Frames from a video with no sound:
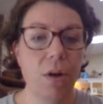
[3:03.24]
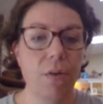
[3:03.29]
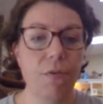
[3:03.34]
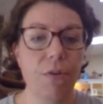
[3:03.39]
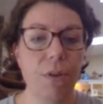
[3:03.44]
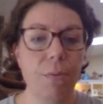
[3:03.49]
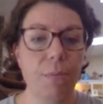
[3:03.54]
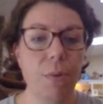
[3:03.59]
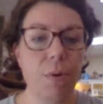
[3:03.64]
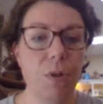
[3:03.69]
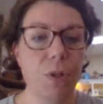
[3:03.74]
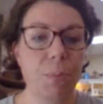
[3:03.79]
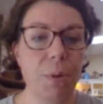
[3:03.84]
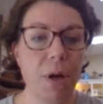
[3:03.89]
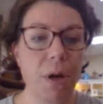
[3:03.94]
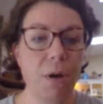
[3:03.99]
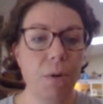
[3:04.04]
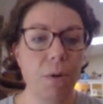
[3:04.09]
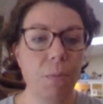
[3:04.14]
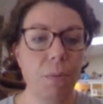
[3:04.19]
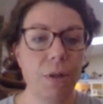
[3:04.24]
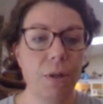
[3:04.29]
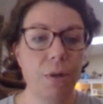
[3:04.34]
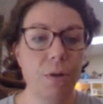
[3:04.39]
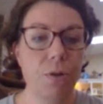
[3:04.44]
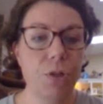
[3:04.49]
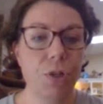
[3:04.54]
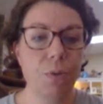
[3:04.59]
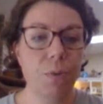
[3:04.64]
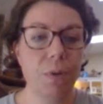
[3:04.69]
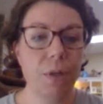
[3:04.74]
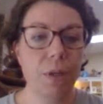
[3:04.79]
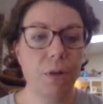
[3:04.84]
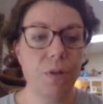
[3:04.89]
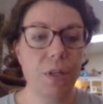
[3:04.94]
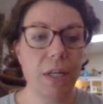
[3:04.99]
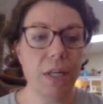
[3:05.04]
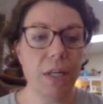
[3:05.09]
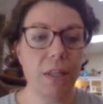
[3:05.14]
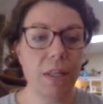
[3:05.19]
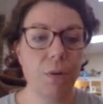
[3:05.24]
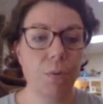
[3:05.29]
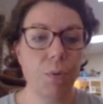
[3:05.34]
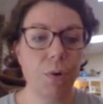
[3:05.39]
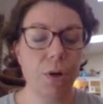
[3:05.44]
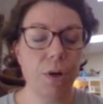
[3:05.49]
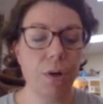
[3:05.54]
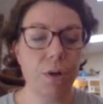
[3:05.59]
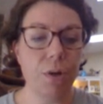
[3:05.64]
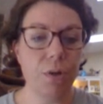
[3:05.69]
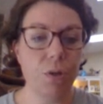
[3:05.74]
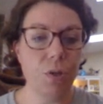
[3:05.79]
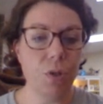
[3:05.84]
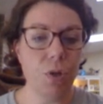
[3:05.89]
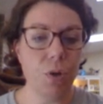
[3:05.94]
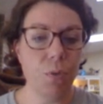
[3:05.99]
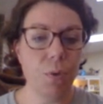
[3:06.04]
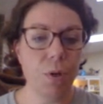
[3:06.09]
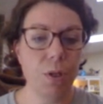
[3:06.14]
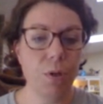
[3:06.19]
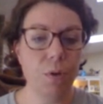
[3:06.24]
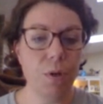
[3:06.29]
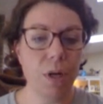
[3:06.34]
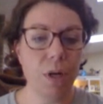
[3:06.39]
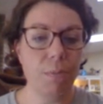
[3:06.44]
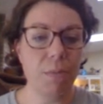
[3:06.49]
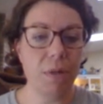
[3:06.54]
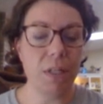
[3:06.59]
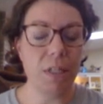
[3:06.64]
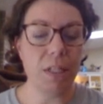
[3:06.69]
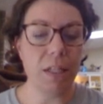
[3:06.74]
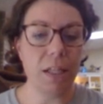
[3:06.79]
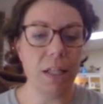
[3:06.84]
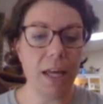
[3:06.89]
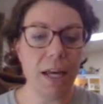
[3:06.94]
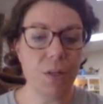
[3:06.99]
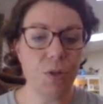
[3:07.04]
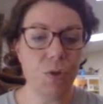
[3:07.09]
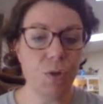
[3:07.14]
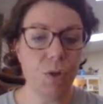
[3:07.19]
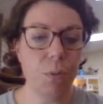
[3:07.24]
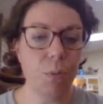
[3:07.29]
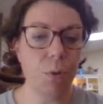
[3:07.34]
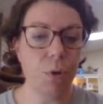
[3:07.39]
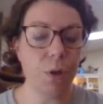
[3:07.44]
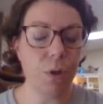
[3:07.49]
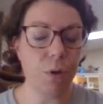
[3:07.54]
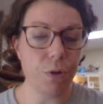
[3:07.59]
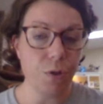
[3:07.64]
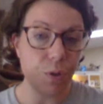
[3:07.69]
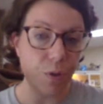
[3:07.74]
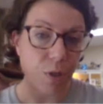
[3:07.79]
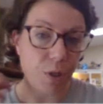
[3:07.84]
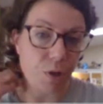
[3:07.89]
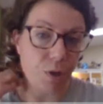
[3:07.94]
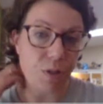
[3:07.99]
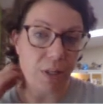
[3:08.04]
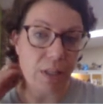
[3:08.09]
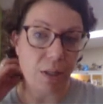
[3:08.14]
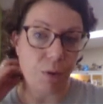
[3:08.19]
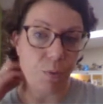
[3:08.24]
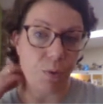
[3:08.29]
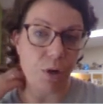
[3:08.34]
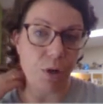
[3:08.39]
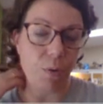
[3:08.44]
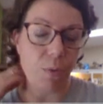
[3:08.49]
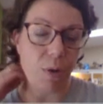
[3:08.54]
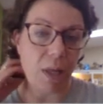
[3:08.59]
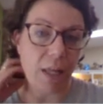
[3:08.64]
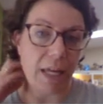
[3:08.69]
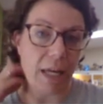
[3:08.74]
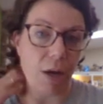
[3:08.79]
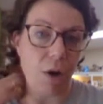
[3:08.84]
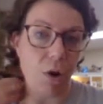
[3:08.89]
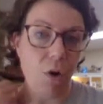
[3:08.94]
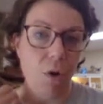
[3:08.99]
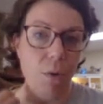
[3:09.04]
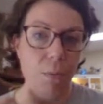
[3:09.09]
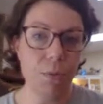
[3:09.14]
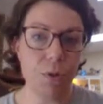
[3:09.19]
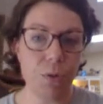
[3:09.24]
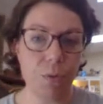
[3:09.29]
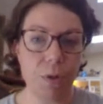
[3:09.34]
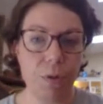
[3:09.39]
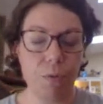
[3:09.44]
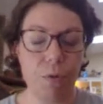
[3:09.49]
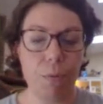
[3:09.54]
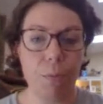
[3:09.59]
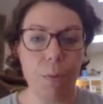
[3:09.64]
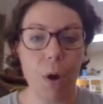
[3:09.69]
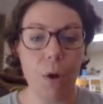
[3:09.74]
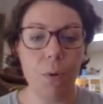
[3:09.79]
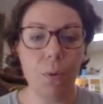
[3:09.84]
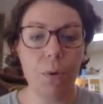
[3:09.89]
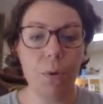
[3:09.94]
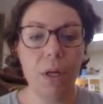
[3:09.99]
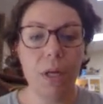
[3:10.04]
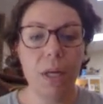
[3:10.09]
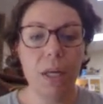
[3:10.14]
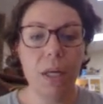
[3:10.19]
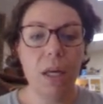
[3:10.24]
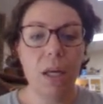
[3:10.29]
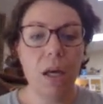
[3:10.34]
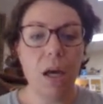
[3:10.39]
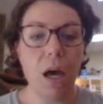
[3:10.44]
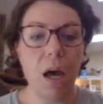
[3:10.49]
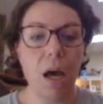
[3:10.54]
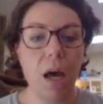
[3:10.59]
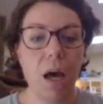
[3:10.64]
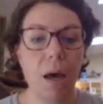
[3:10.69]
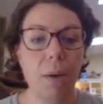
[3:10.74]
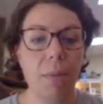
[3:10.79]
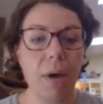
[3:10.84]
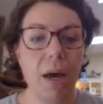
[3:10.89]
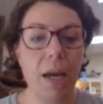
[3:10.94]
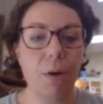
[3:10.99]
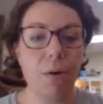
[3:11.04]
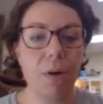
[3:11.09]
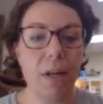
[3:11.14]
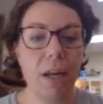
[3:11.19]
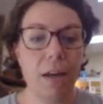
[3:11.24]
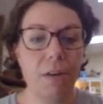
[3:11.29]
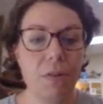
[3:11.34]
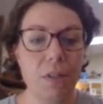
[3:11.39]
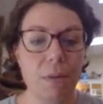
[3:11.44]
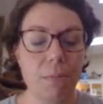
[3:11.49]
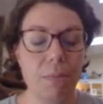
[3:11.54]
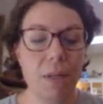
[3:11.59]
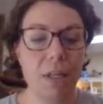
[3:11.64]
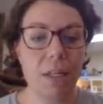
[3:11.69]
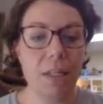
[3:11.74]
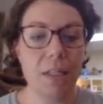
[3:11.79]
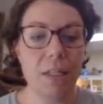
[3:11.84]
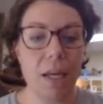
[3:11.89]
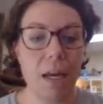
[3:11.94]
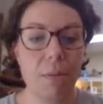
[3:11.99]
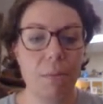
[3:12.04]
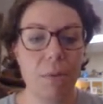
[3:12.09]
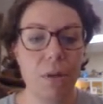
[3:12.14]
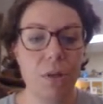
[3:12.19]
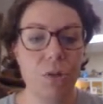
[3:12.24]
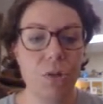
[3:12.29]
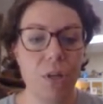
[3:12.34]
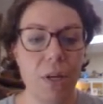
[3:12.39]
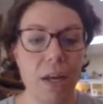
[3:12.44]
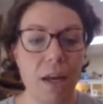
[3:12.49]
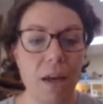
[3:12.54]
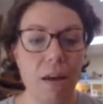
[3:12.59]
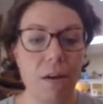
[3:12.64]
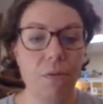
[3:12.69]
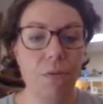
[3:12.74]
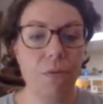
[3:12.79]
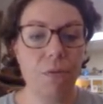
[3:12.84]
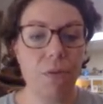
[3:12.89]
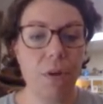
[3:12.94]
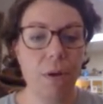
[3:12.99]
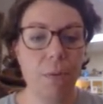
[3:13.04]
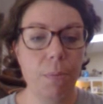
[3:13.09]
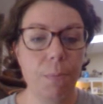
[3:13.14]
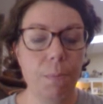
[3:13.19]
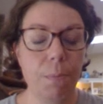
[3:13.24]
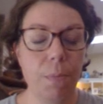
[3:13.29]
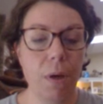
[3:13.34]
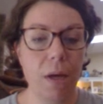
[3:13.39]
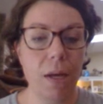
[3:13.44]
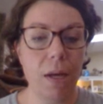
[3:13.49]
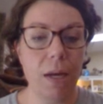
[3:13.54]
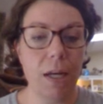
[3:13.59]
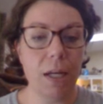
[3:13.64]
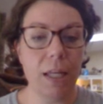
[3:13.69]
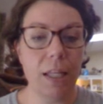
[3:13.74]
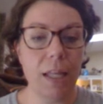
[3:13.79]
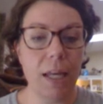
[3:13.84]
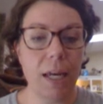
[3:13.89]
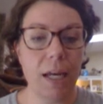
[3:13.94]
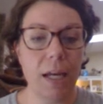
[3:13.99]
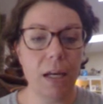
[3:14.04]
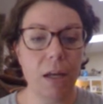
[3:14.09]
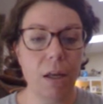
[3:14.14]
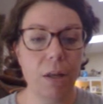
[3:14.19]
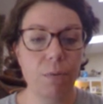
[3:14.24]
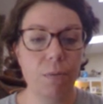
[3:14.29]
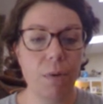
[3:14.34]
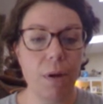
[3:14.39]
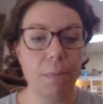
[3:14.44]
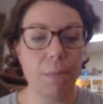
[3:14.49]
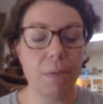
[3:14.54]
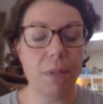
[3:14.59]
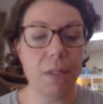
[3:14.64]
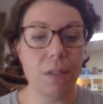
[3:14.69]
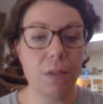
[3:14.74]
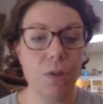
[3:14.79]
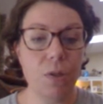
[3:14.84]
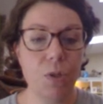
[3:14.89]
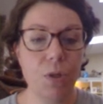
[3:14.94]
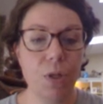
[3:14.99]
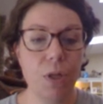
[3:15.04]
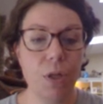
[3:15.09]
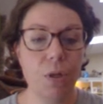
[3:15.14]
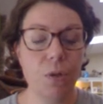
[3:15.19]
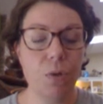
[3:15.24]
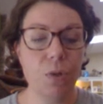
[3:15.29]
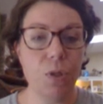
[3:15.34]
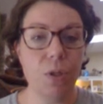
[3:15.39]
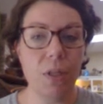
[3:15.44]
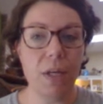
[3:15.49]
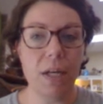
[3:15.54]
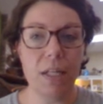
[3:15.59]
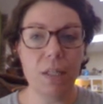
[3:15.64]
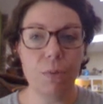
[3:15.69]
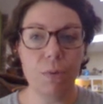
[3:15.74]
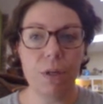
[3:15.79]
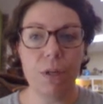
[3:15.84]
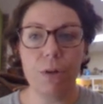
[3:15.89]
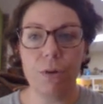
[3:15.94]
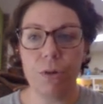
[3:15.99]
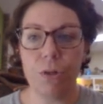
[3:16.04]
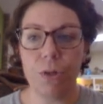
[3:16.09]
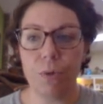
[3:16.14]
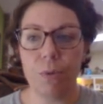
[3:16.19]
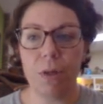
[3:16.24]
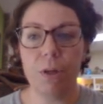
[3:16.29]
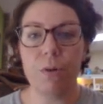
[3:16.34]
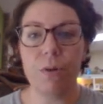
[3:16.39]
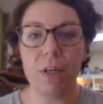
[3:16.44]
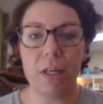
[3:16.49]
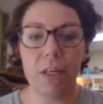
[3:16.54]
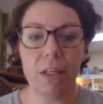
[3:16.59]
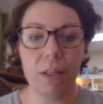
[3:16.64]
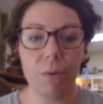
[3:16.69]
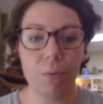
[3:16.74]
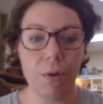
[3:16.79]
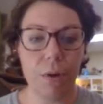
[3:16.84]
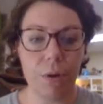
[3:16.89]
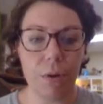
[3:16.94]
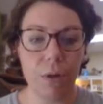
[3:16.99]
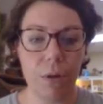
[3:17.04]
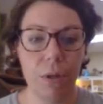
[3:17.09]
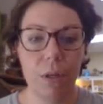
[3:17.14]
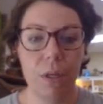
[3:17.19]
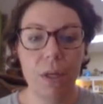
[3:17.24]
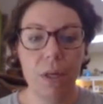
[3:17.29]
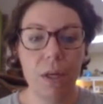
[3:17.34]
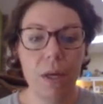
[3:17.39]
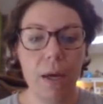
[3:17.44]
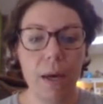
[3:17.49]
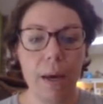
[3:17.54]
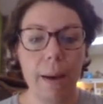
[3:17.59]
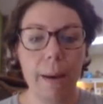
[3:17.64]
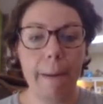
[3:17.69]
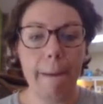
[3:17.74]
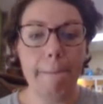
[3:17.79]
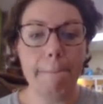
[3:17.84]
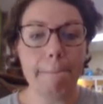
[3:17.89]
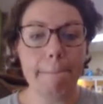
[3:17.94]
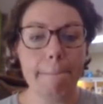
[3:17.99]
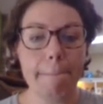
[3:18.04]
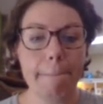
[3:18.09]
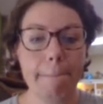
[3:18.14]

For the most part, when you're doing your daily work, so when you come into the classroom or you're doing your daily work while at home doing remote, I already have something established. I have a client called Robinson Studio, so that's what you're doing your daily work. And